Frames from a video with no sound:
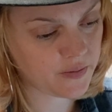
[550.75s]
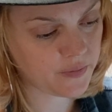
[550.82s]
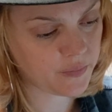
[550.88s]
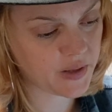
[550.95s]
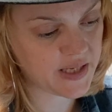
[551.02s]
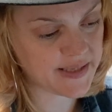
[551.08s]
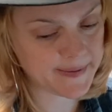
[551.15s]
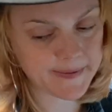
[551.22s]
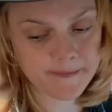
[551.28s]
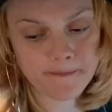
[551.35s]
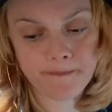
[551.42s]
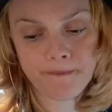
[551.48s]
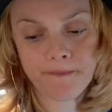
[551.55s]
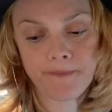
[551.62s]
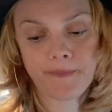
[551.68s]
Peace.
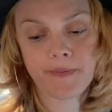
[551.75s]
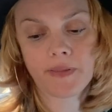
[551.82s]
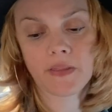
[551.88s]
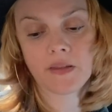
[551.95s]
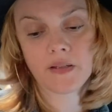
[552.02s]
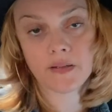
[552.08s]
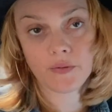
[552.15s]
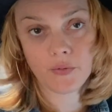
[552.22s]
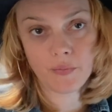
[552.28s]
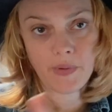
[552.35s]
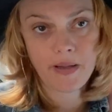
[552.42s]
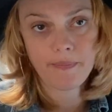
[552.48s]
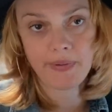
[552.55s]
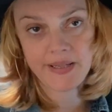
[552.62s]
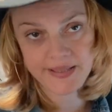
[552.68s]
They want to
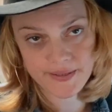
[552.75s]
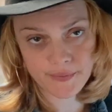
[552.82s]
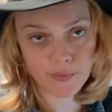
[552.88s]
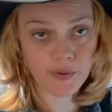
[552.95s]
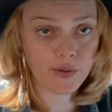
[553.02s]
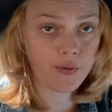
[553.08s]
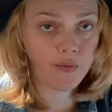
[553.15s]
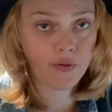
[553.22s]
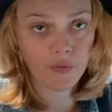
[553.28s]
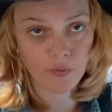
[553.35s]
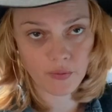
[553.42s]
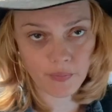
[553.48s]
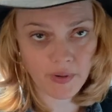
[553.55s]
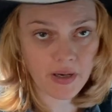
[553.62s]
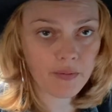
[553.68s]
make peace with you. They want
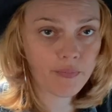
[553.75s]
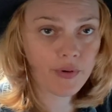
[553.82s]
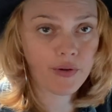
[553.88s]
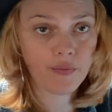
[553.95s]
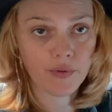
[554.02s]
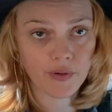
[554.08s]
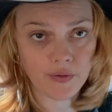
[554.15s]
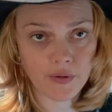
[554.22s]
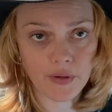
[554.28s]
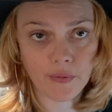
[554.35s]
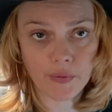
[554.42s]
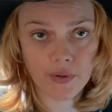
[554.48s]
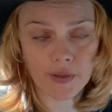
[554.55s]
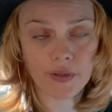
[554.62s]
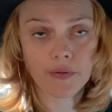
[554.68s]
to break bread with you. They
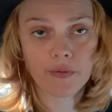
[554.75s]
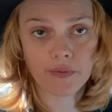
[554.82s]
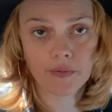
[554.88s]
want to...